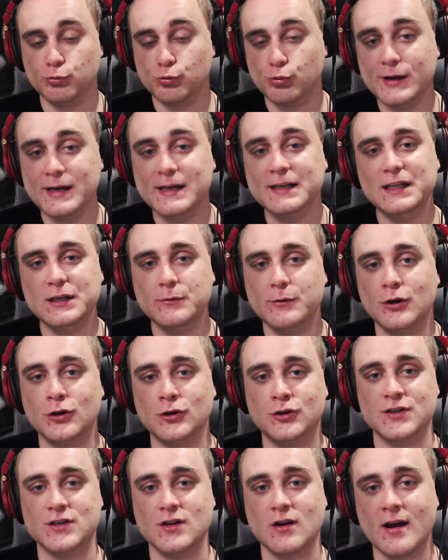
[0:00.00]
really were
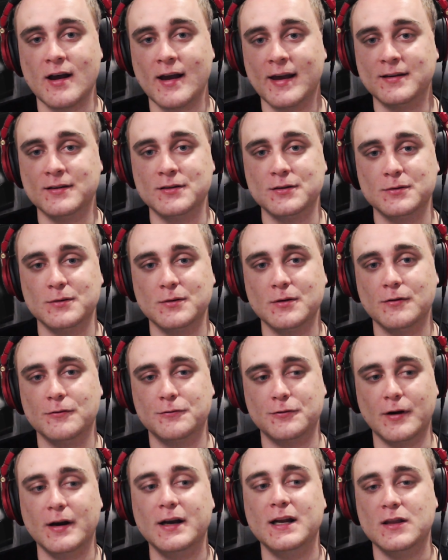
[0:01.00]
not designed
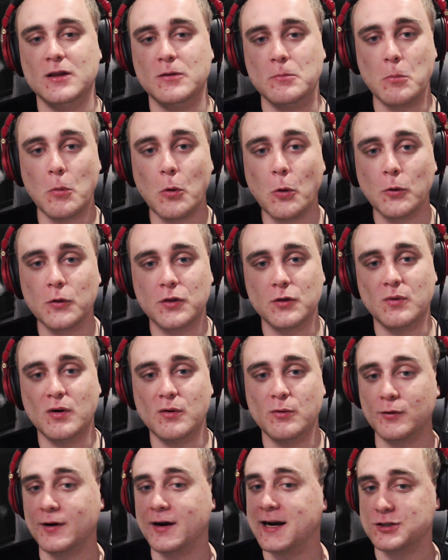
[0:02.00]
for anything more than
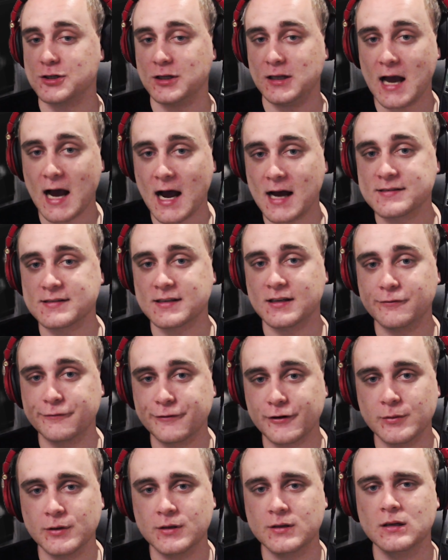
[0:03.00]
what we were actually asking
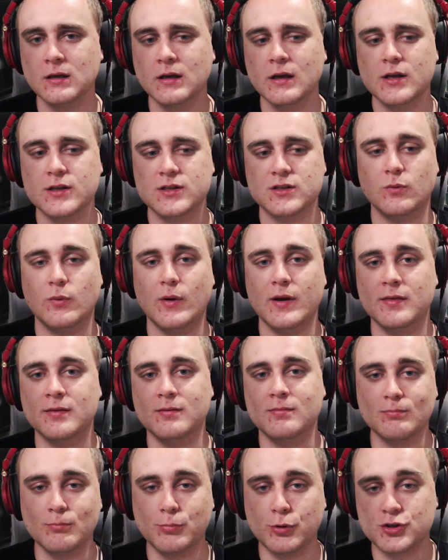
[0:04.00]
from it. So
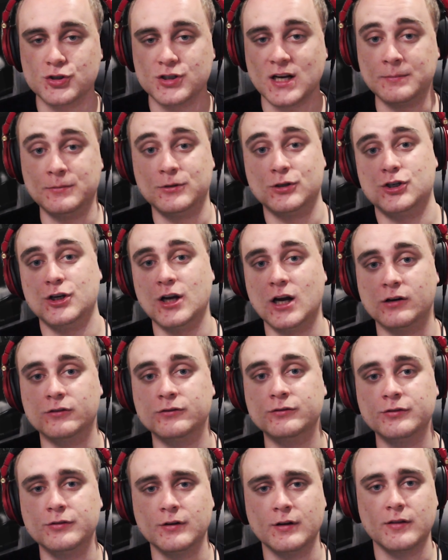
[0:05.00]
when push come to
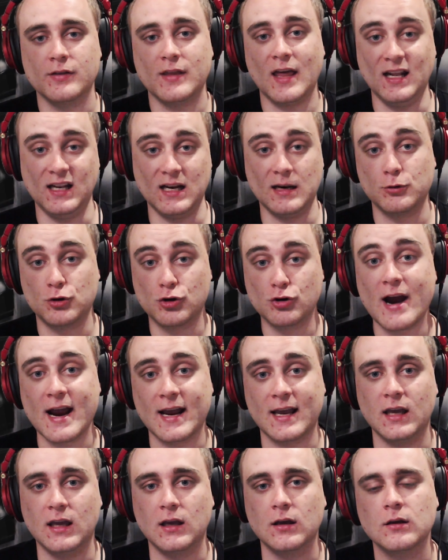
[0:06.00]
shove, they ended up
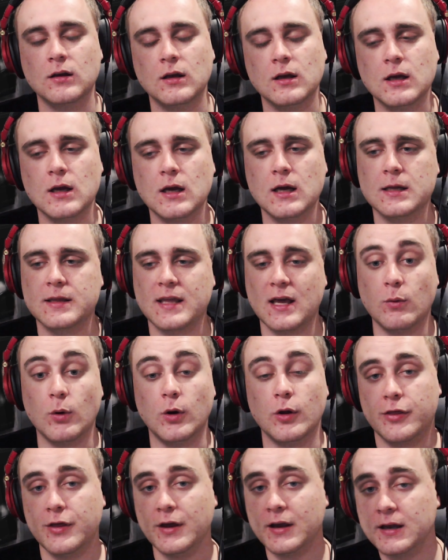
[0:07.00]
cracking. They
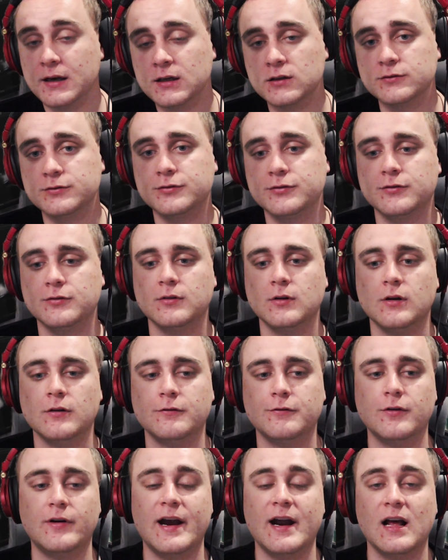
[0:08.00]
weren't thick enough
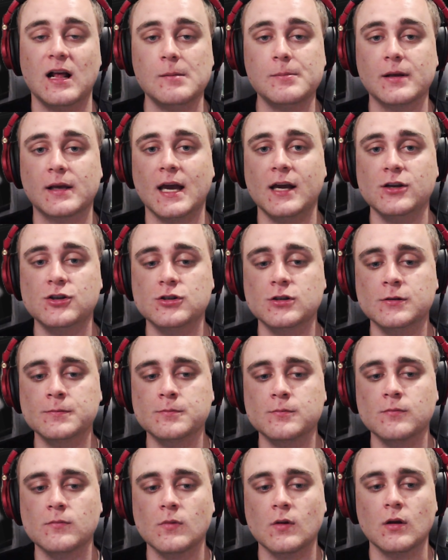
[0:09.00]
for our
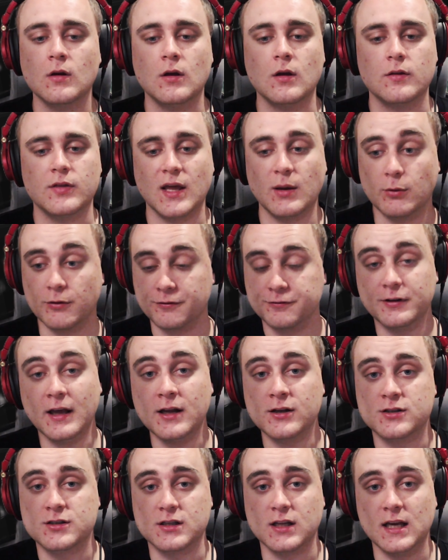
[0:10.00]
application. They were
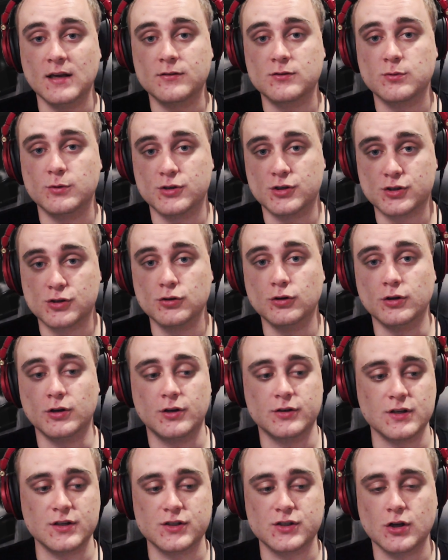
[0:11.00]
flange sleeves, which is good
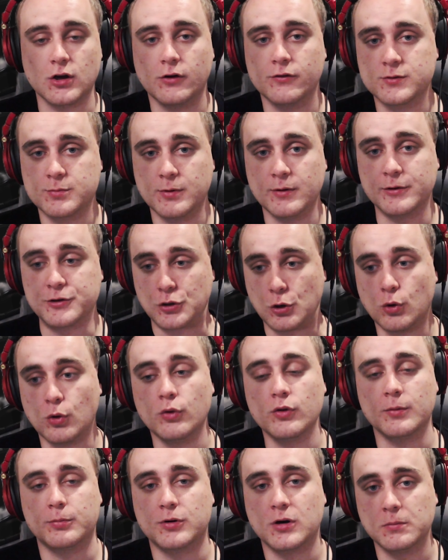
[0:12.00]
because it solves pretty much
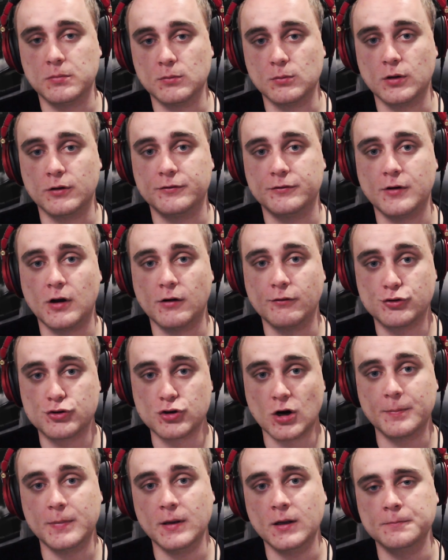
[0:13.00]
all the problem of
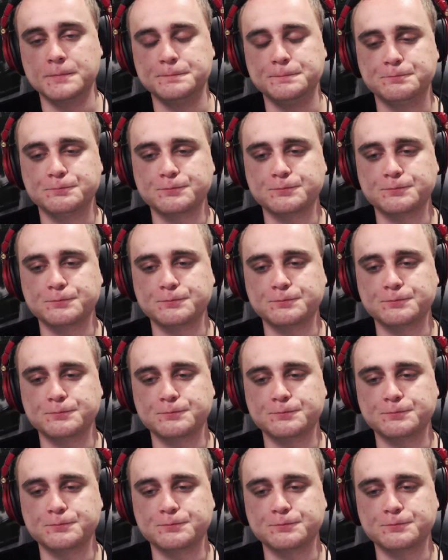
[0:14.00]
dropping.